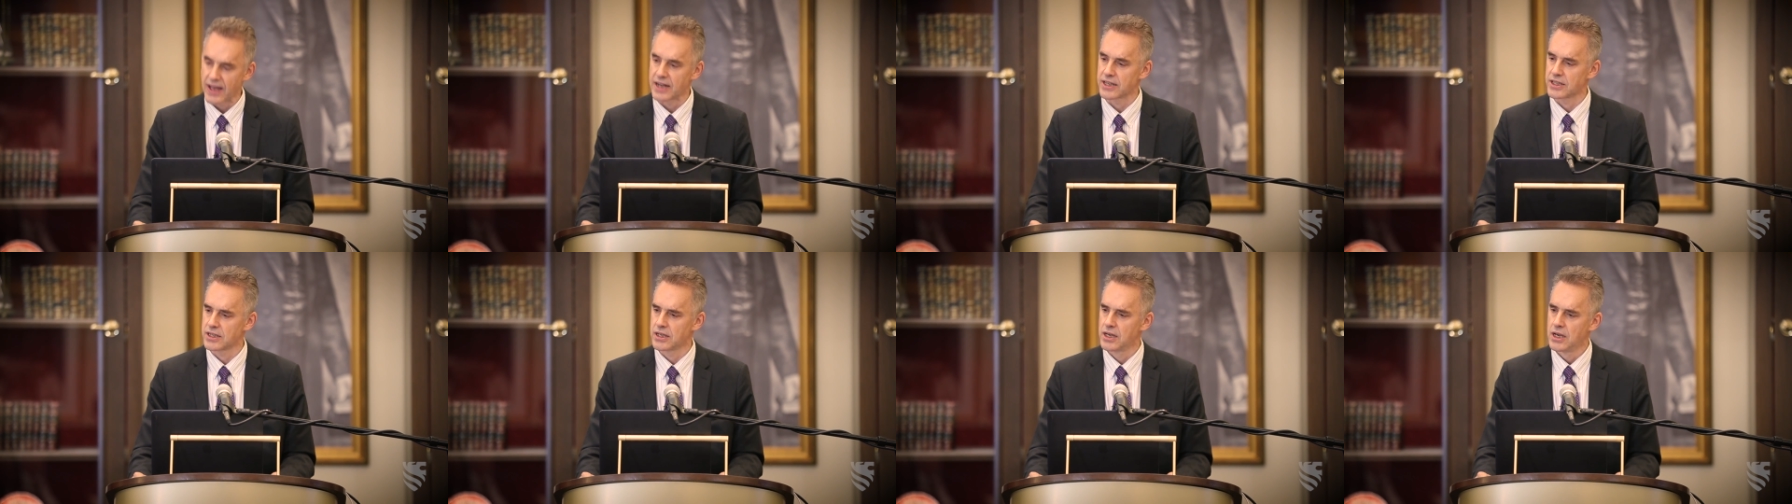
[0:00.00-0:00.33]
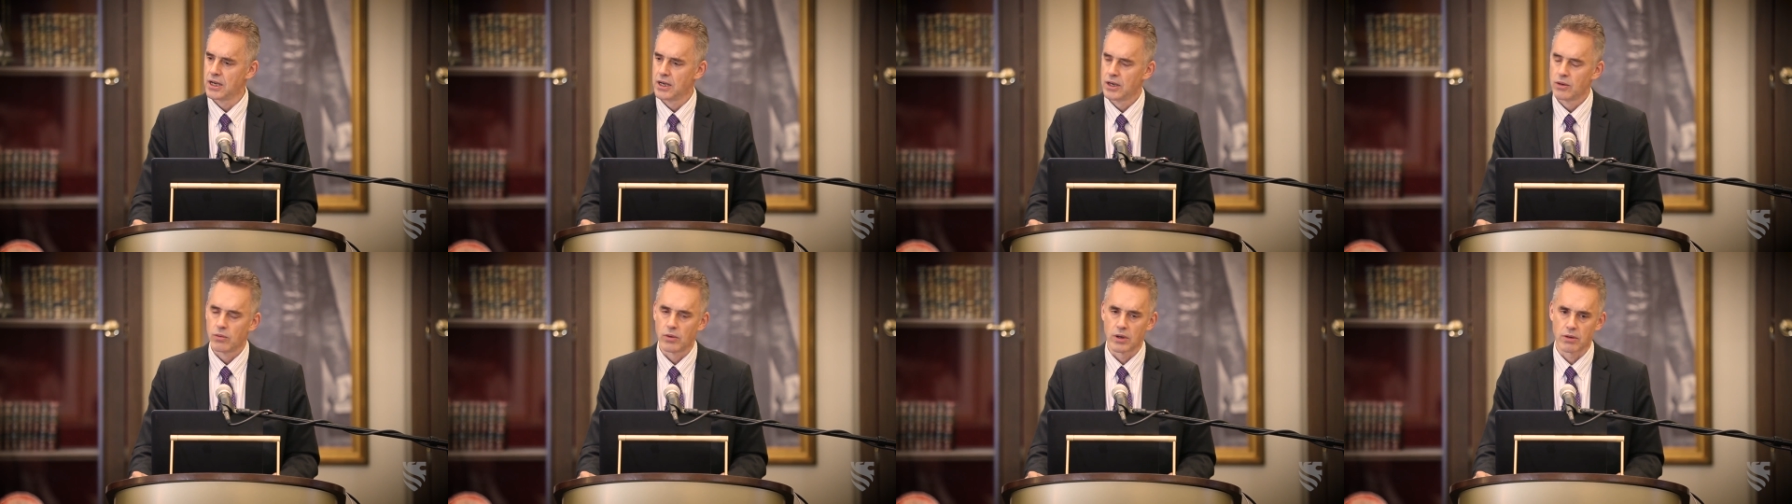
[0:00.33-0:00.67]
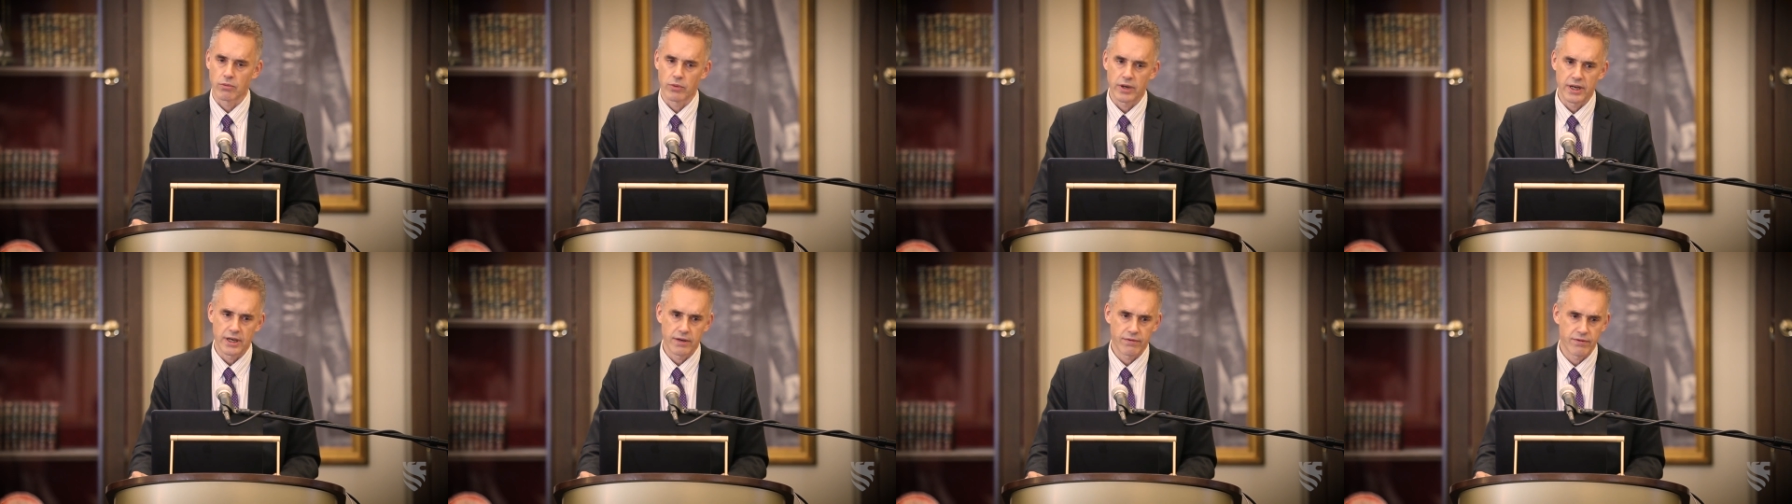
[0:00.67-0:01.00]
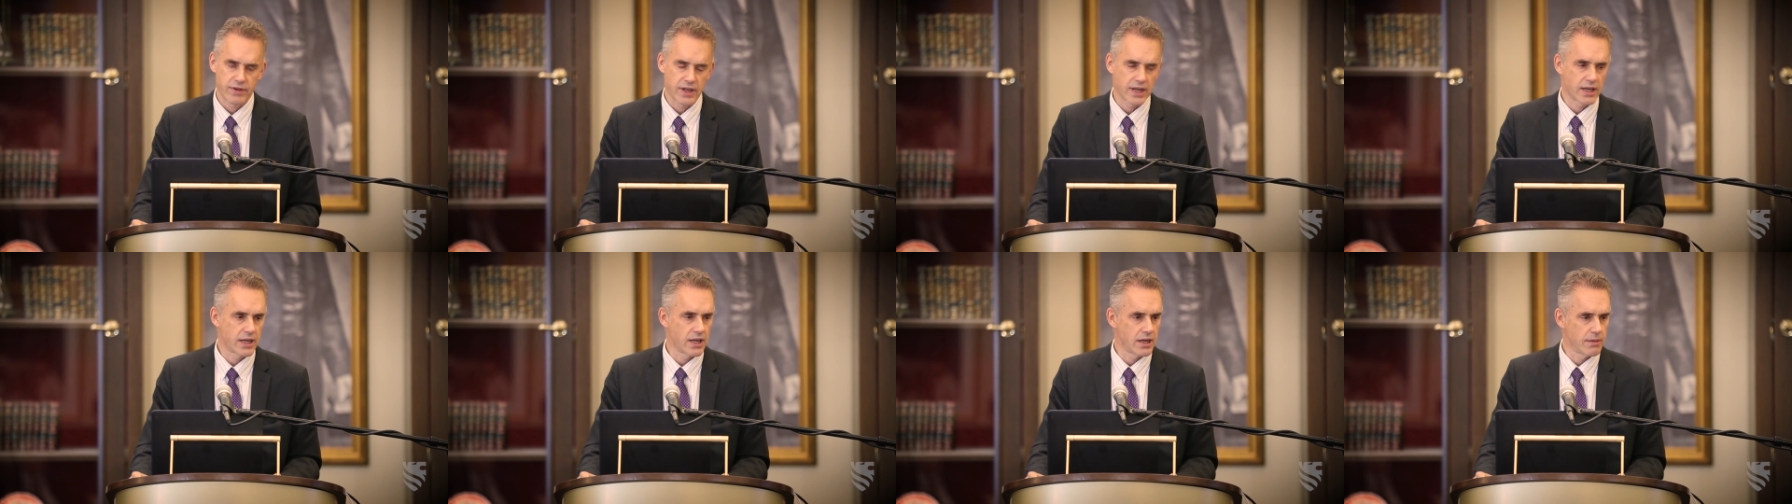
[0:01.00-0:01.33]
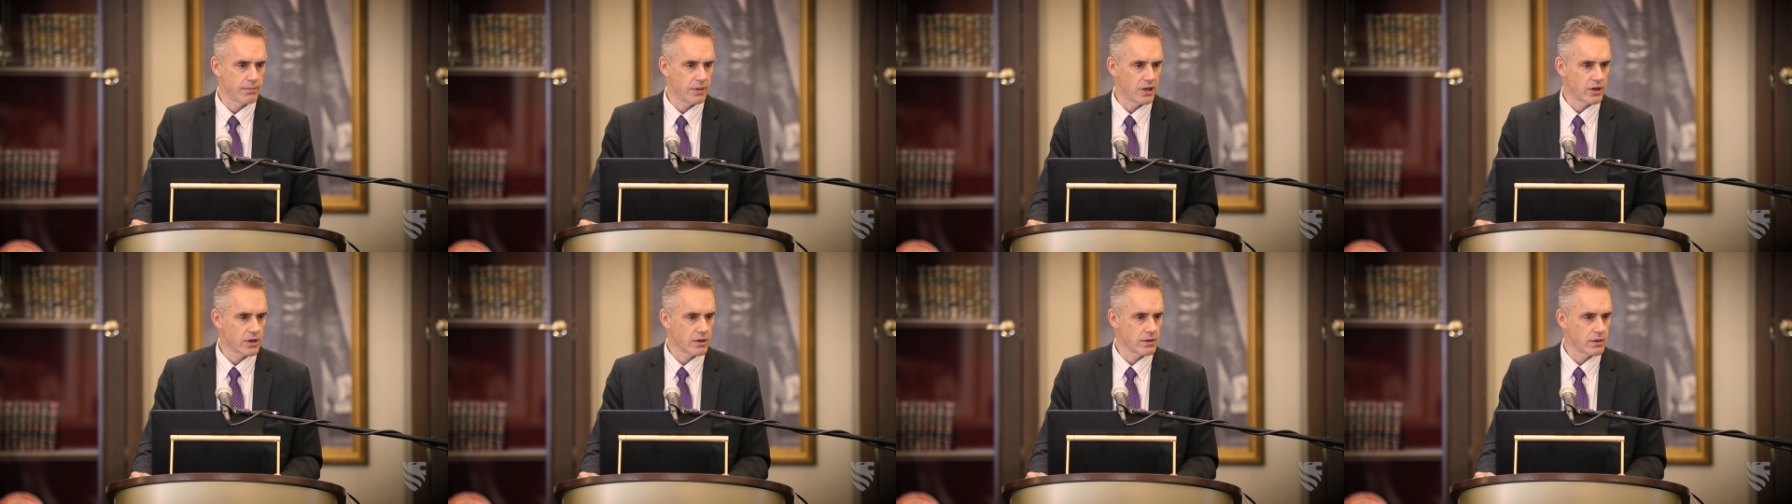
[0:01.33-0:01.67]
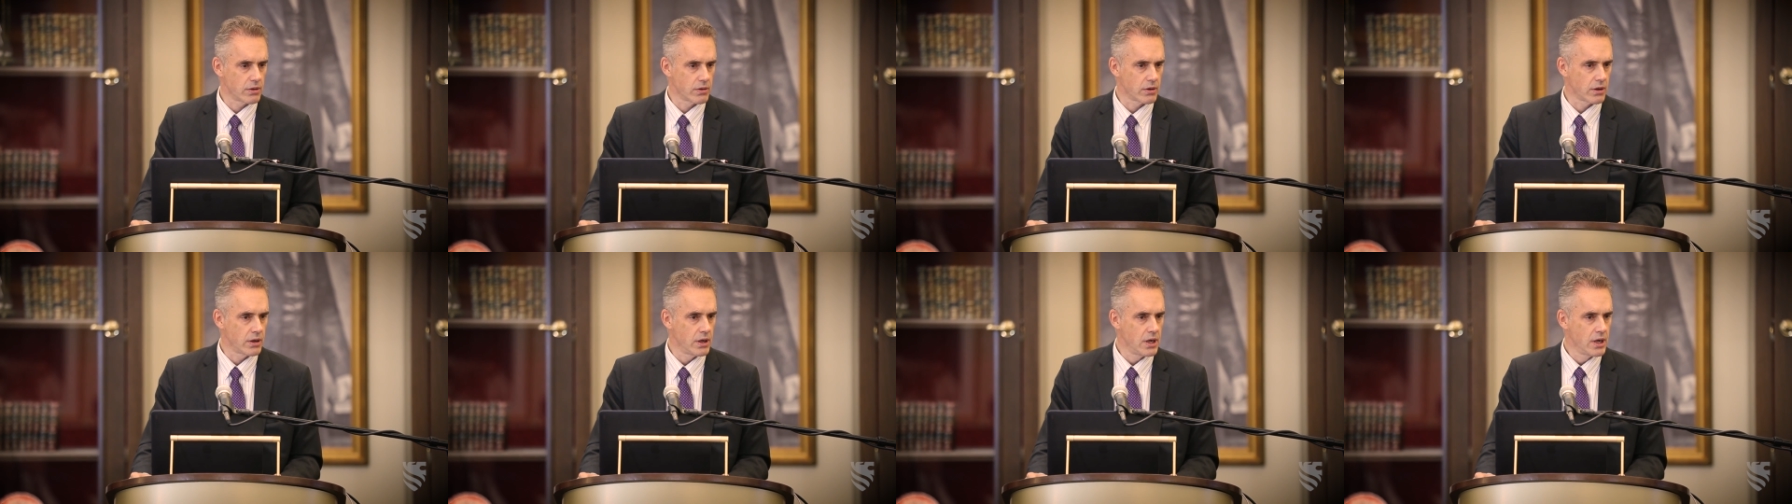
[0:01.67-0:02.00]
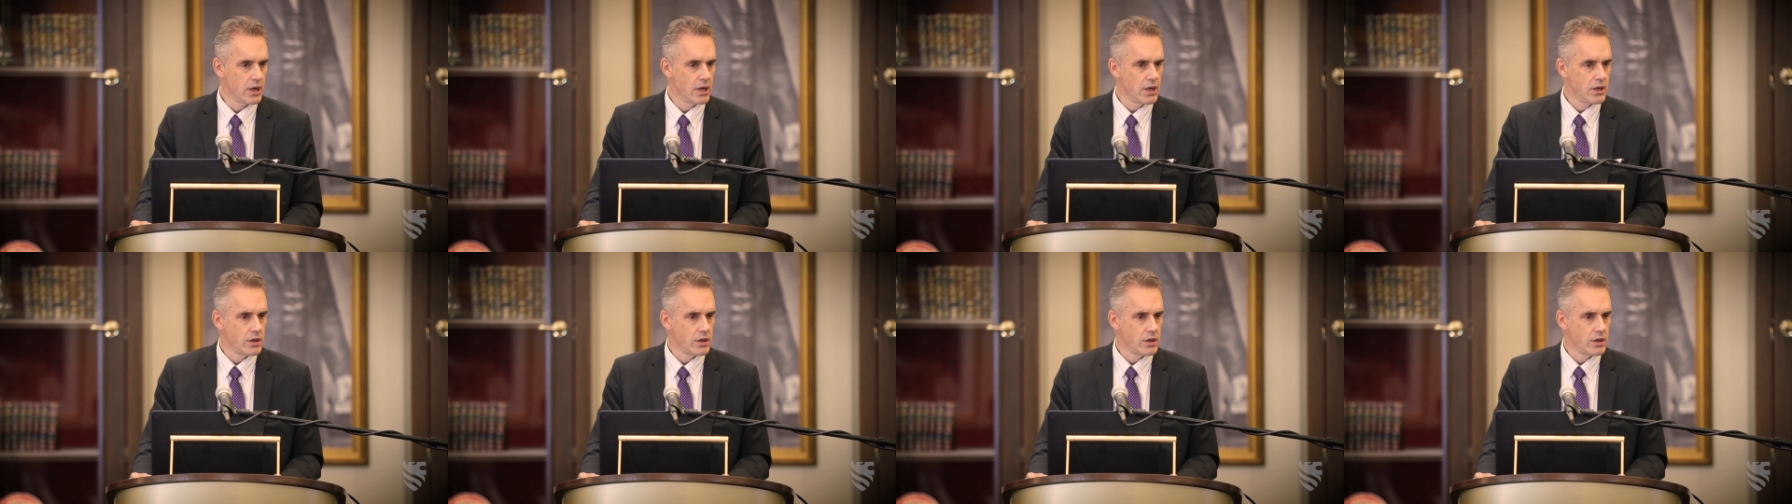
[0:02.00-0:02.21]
That's one way of thinking about it, or